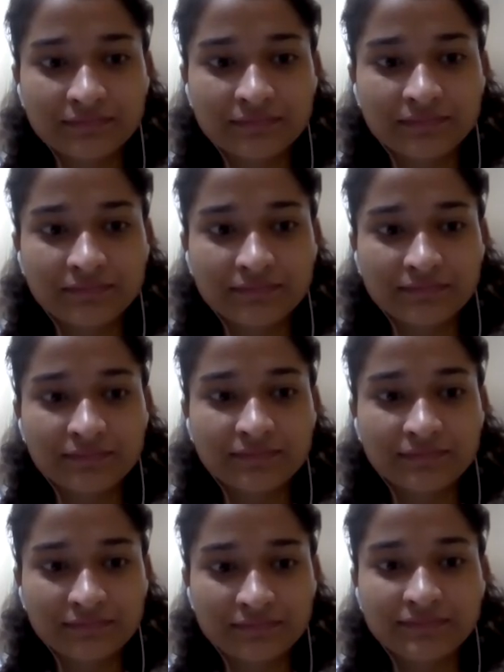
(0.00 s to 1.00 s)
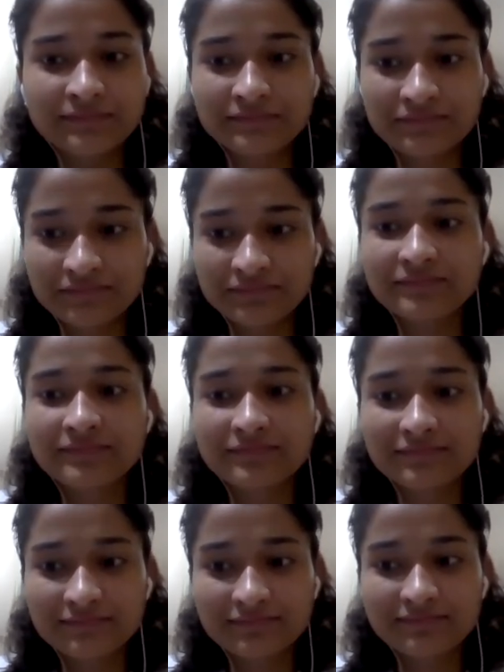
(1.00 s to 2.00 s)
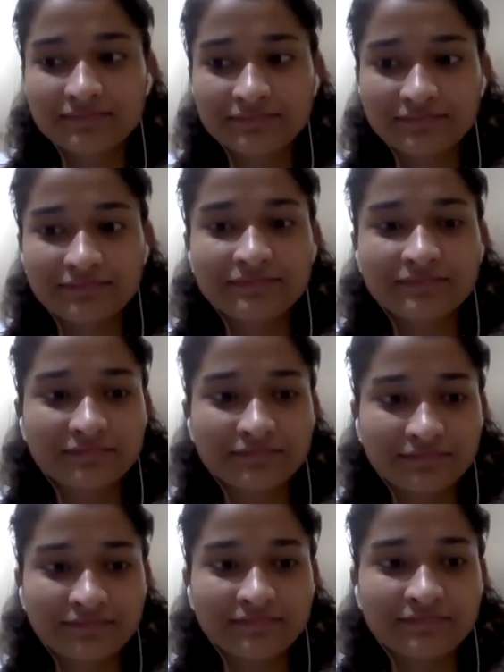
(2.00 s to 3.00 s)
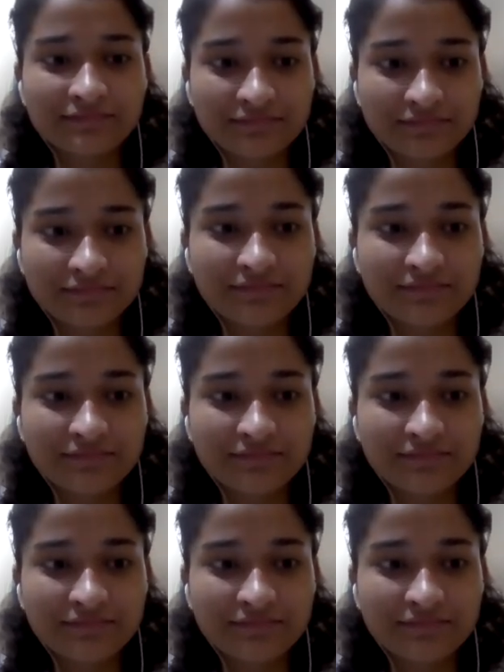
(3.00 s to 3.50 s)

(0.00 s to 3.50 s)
This person isn't speaking.